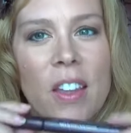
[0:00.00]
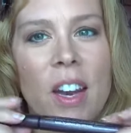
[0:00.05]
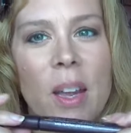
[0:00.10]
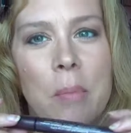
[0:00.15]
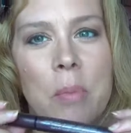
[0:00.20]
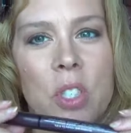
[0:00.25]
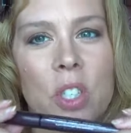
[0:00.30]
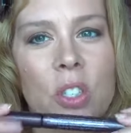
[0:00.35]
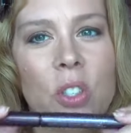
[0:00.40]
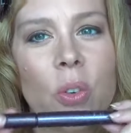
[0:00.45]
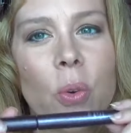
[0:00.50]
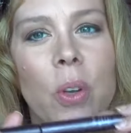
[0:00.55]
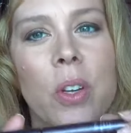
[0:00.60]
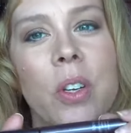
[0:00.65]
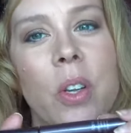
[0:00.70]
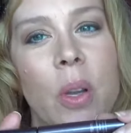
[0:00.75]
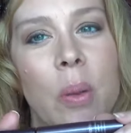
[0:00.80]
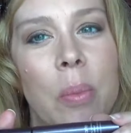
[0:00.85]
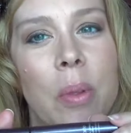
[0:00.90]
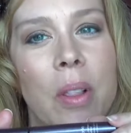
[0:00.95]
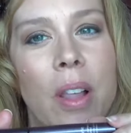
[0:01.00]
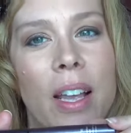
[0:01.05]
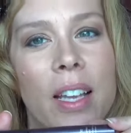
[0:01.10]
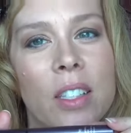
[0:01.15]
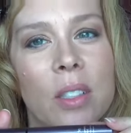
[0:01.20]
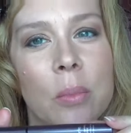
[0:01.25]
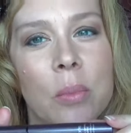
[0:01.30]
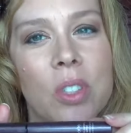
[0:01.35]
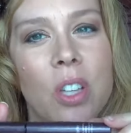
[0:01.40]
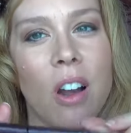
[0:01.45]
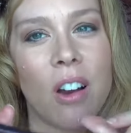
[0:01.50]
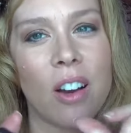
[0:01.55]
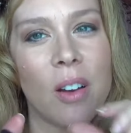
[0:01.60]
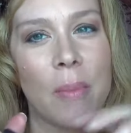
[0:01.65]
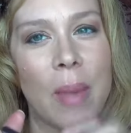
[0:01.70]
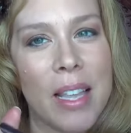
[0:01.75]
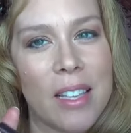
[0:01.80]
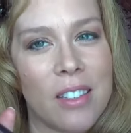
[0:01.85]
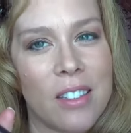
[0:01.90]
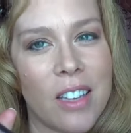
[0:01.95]
then I'm just going to apply some Tarte
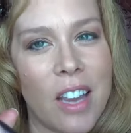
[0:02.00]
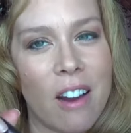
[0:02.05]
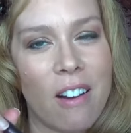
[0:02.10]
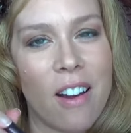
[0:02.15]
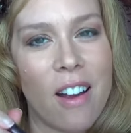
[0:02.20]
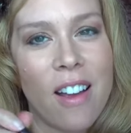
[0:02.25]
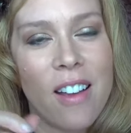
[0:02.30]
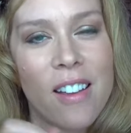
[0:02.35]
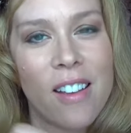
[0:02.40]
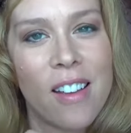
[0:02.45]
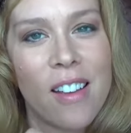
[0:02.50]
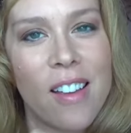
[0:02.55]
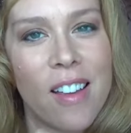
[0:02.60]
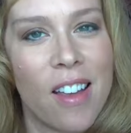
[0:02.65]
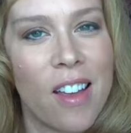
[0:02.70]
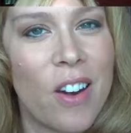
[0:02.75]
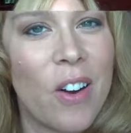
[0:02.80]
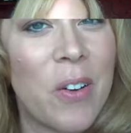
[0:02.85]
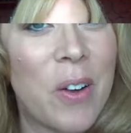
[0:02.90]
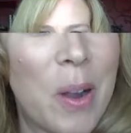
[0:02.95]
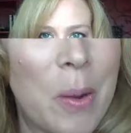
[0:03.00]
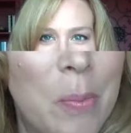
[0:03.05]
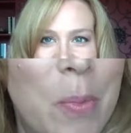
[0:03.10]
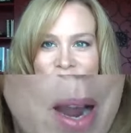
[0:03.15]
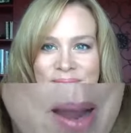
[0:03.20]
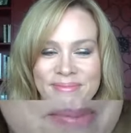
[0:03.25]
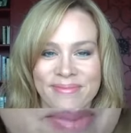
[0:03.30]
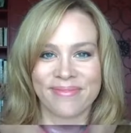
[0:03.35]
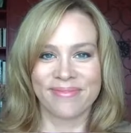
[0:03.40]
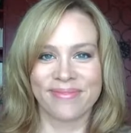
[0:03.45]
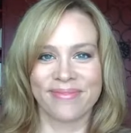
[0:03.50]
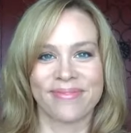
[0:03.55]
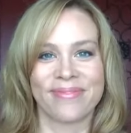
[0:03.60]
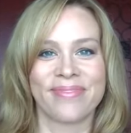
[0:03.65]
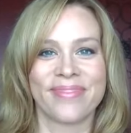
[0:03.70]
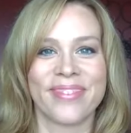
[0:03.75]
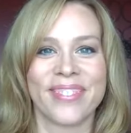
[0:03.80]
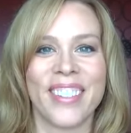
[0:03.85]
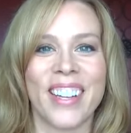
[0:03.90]
mascara, and I'll come right back.